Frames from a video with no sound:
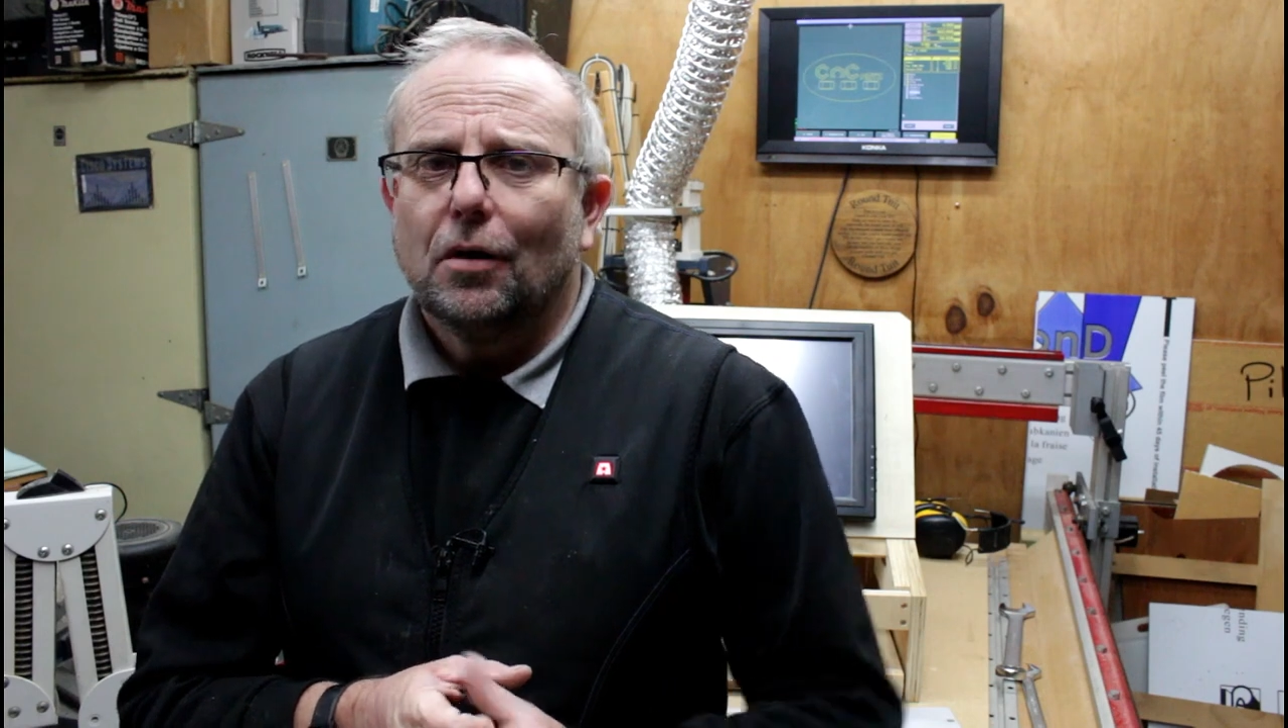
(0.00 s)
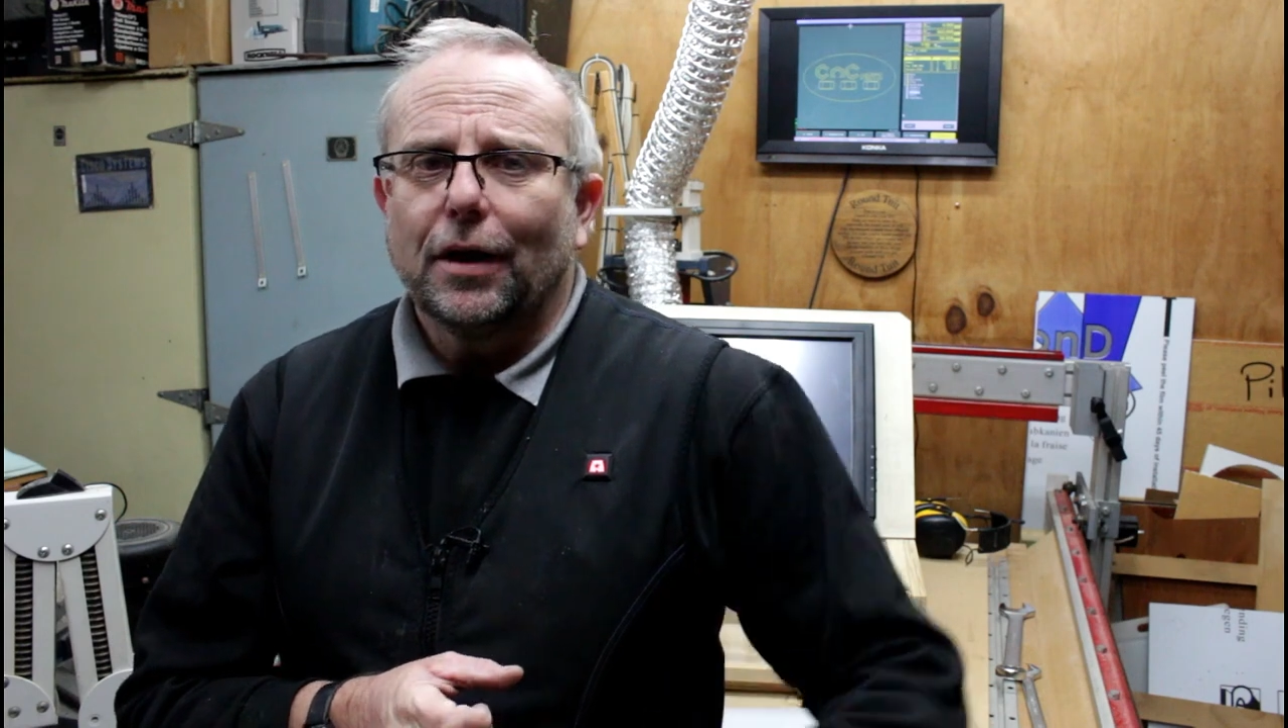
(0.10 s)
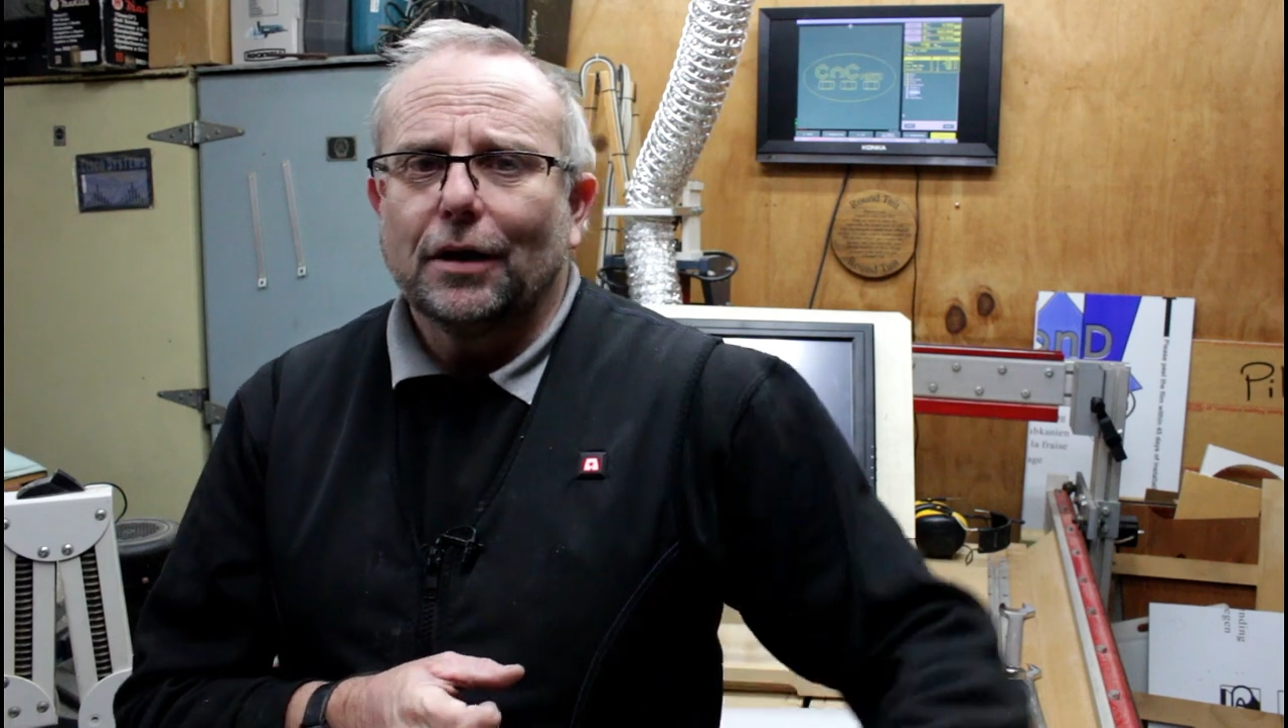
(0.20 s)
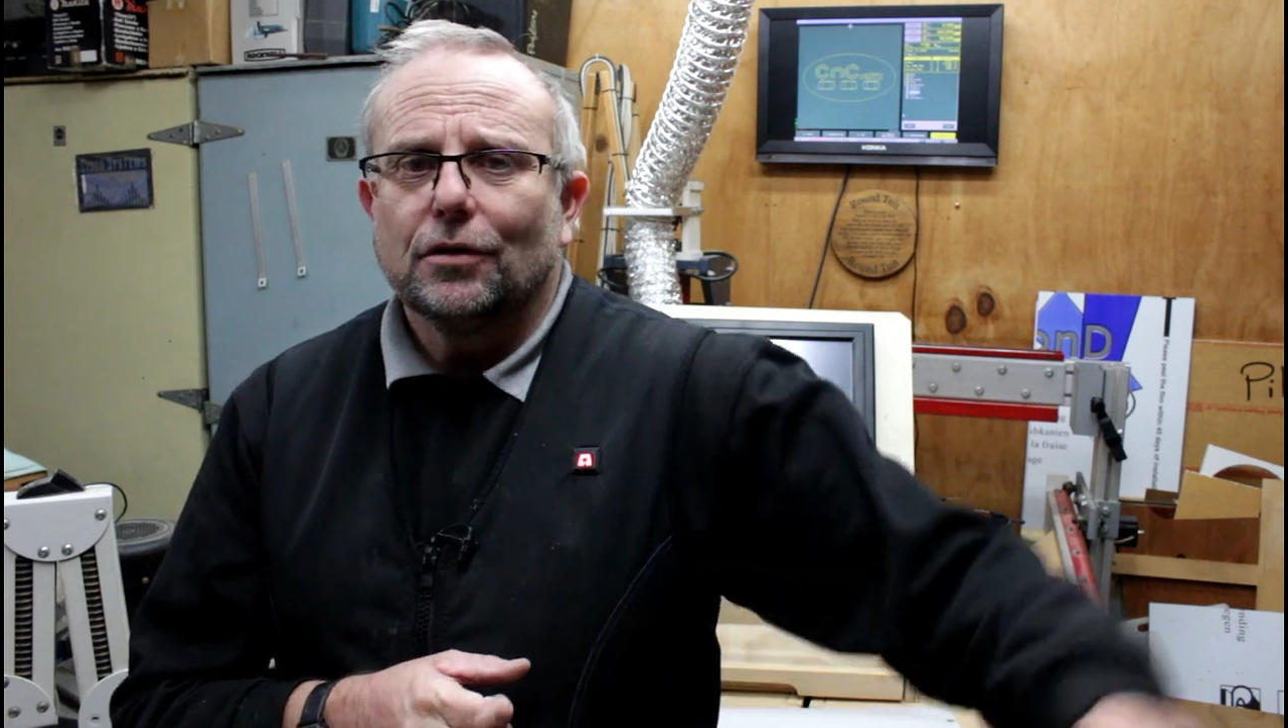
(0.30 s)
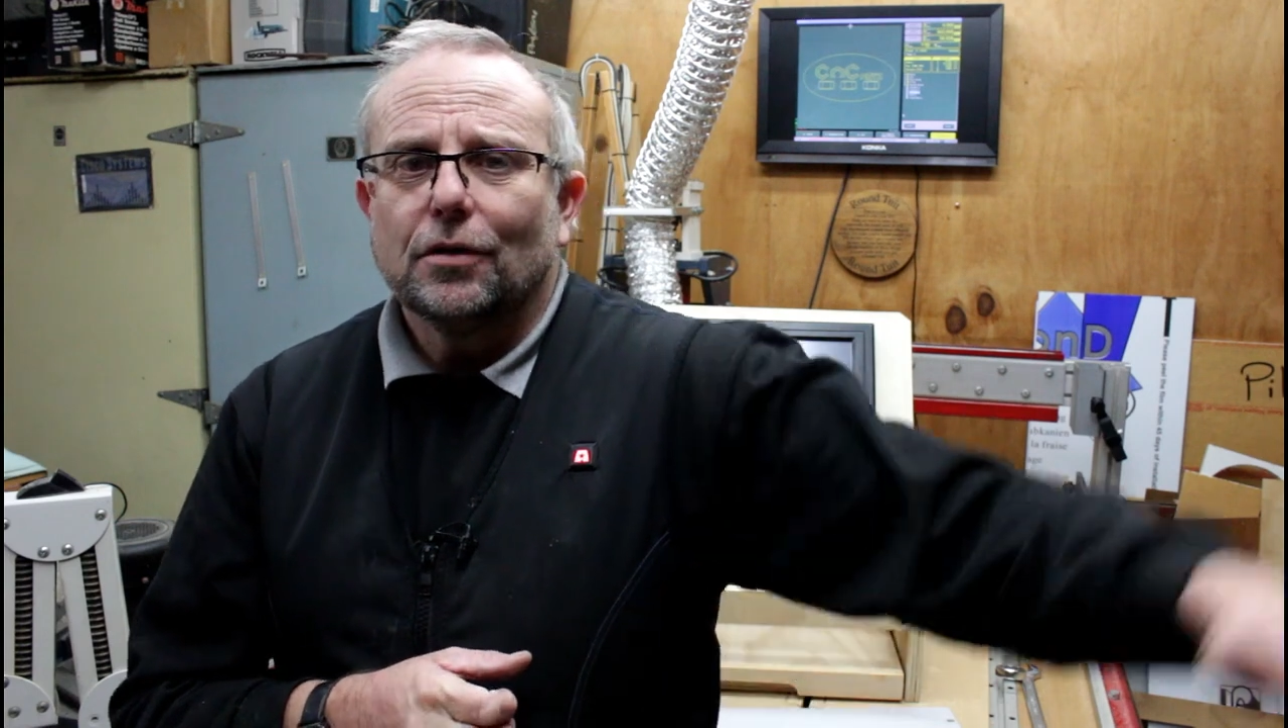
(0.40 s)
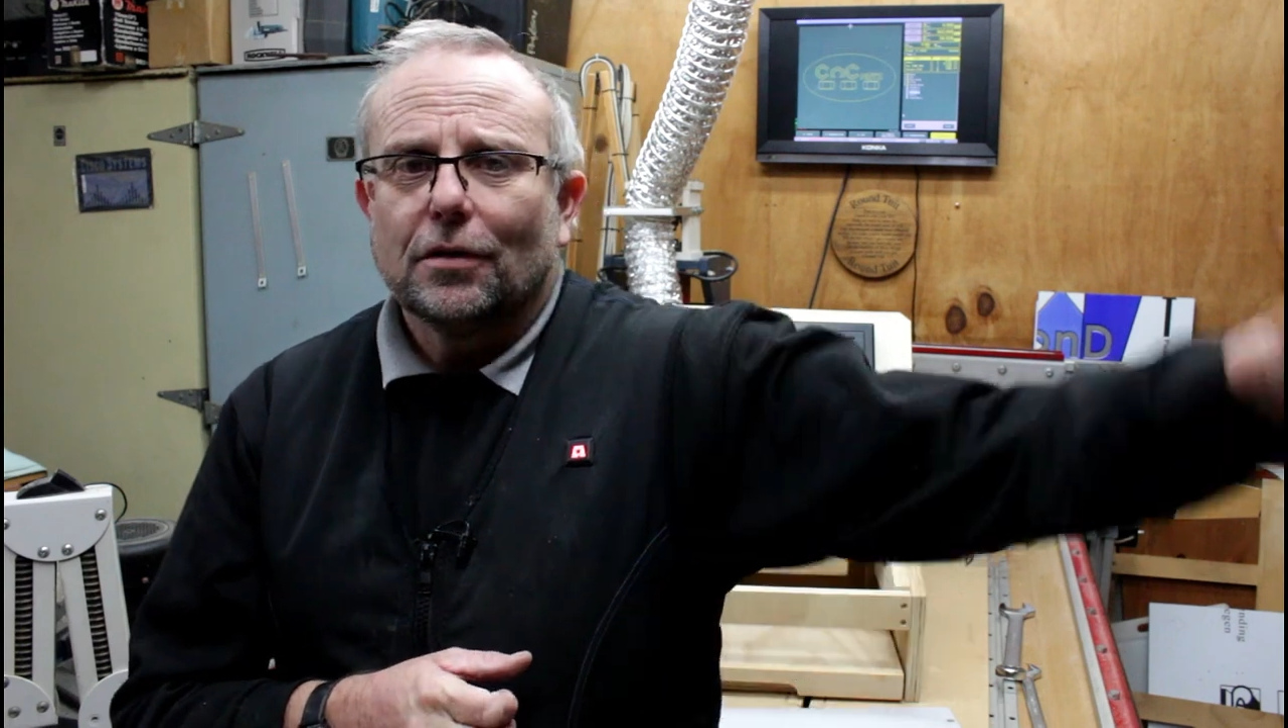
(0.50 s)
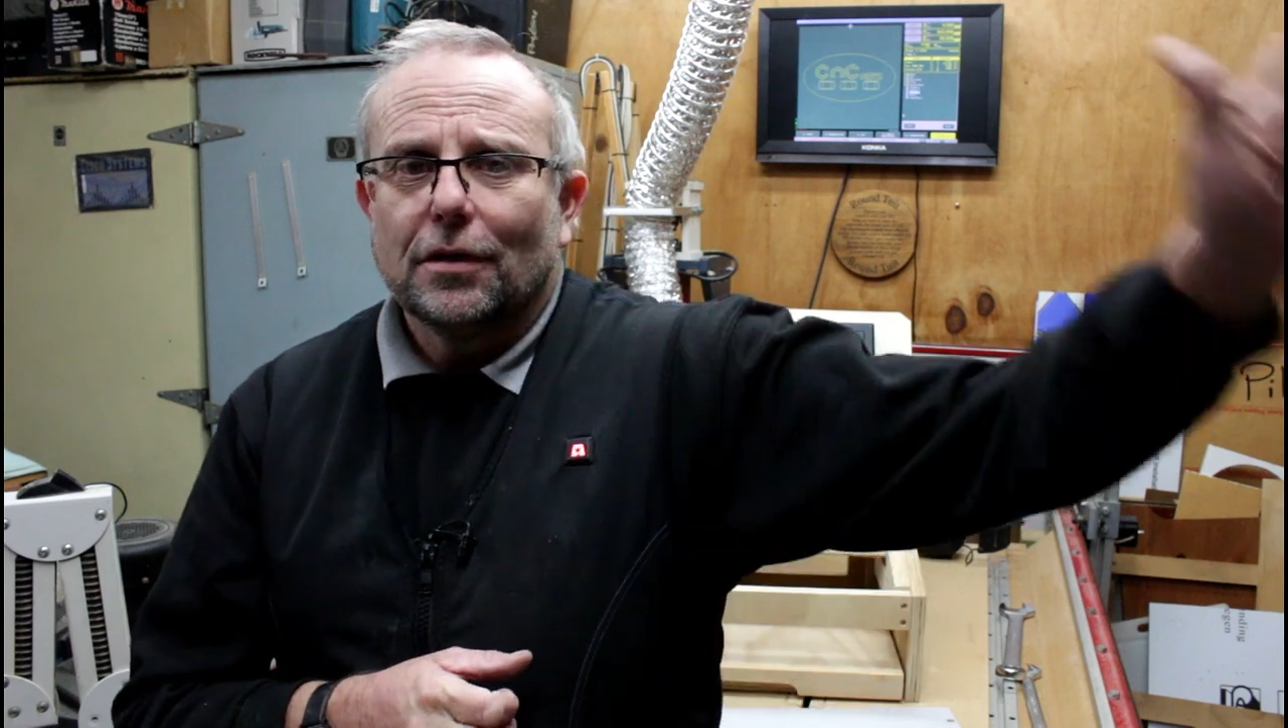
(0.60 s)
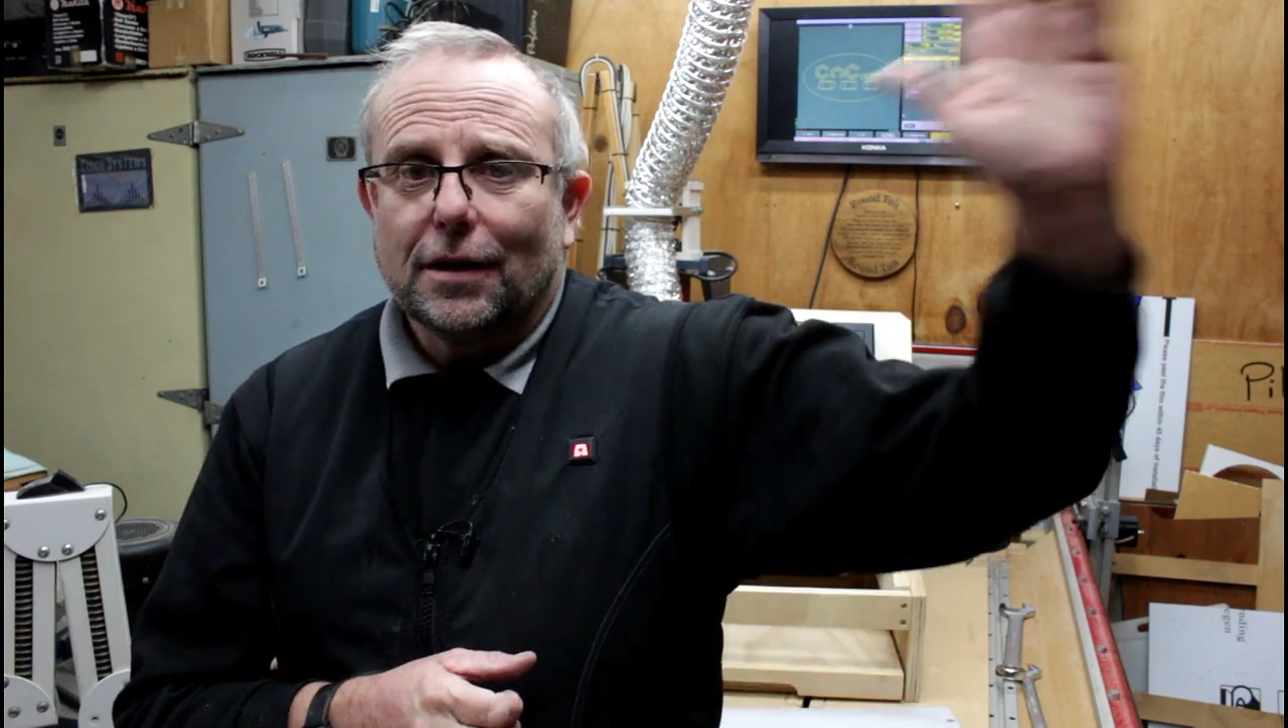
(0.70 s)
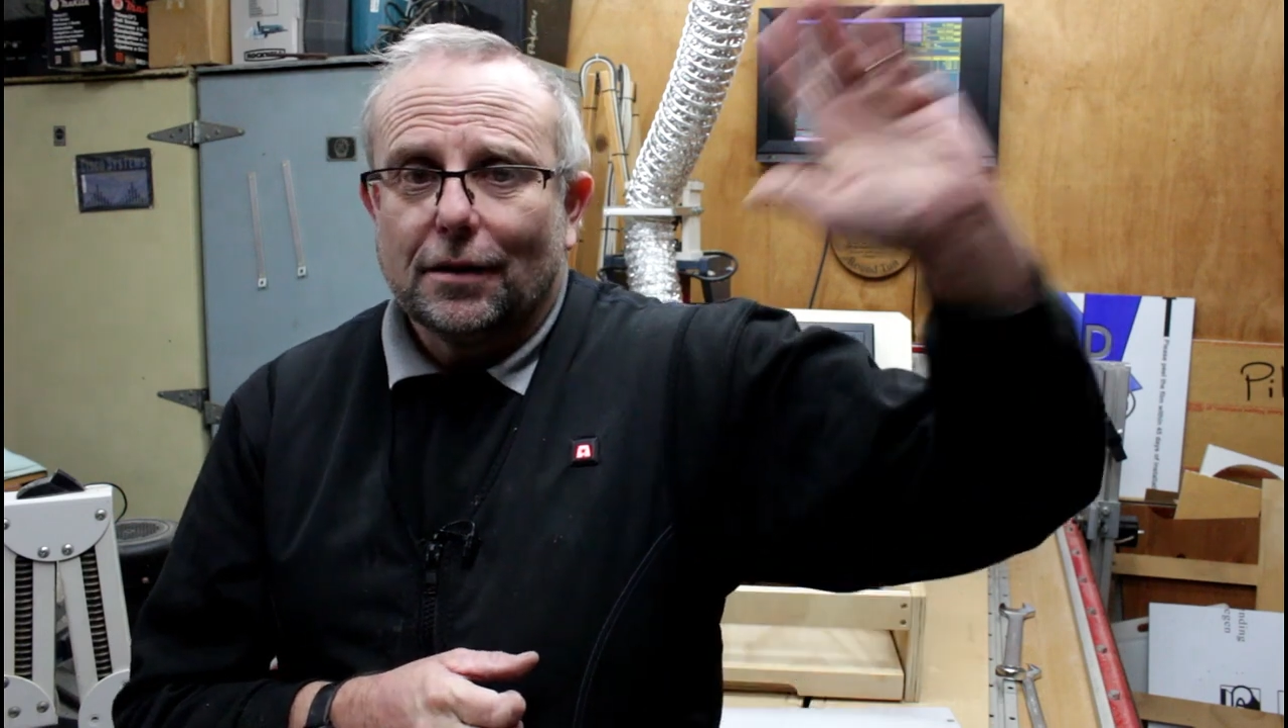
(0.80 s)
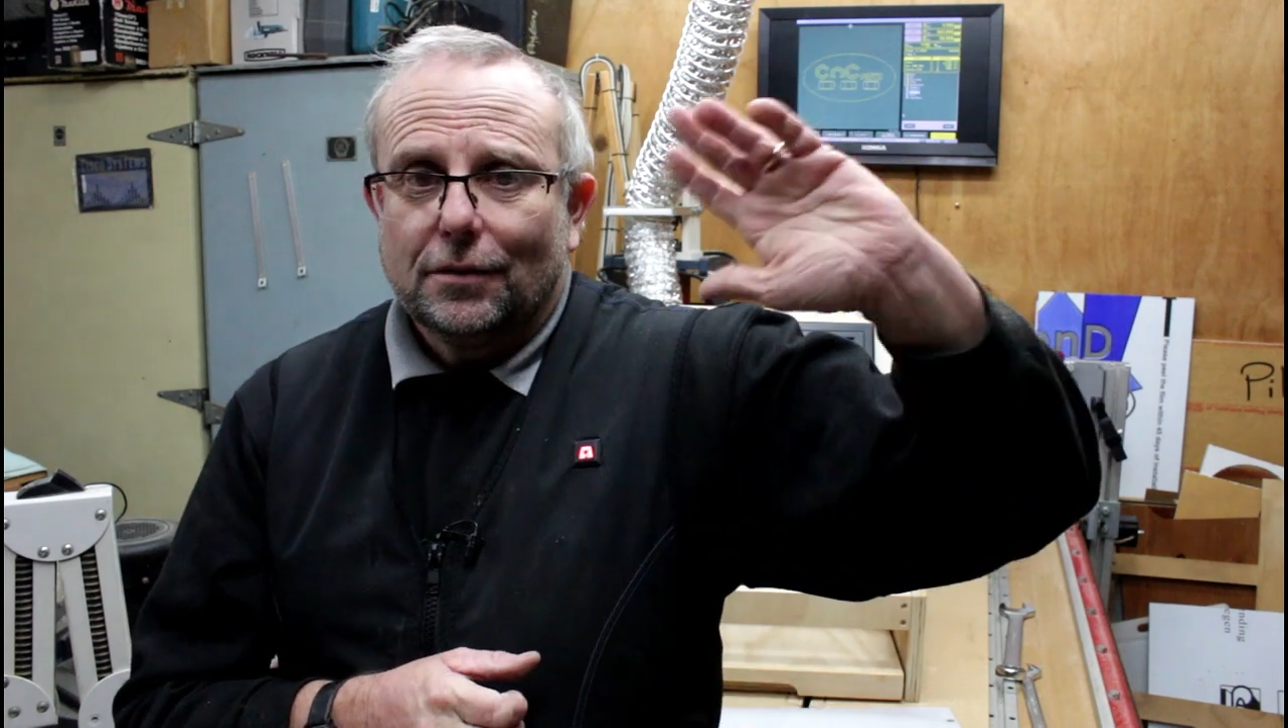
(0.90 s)
catch you guys
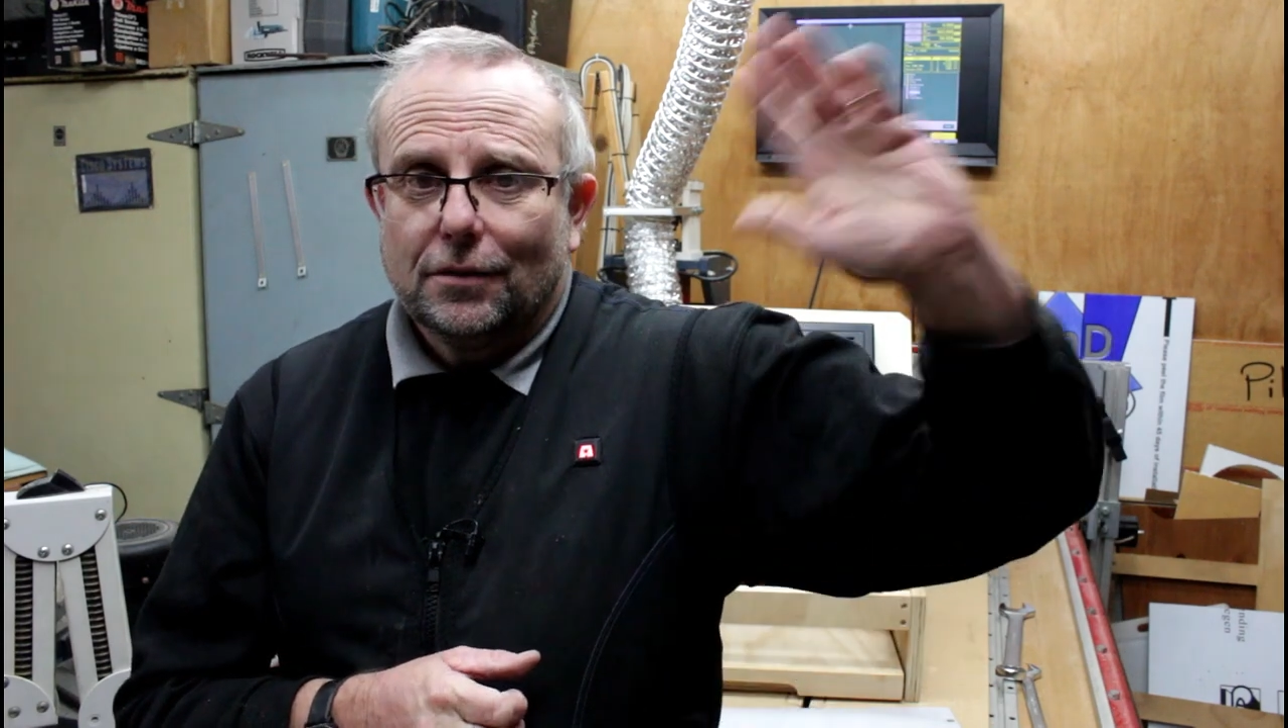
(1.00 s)
later.